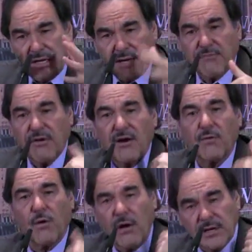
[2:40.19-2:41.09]
I'm trying to
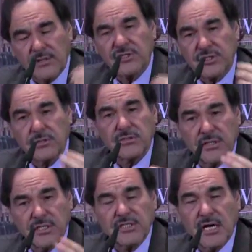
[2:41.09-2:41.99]
walk in the shoes
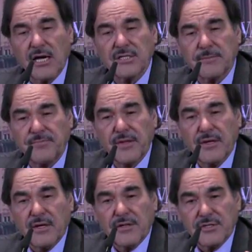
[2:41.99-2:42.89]
of these guys, and
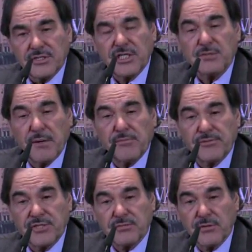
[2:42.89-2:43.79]
there are 6 people
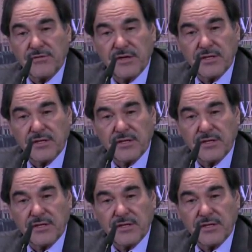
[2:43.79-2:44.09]
in this movie.